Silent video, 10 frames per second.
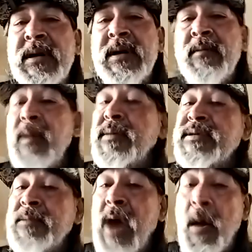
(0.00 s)
Maybe some
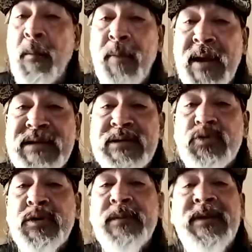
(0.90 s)
outpatient
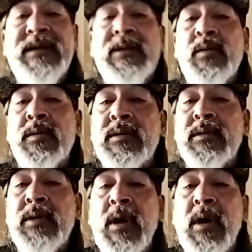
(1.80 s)
treatment, or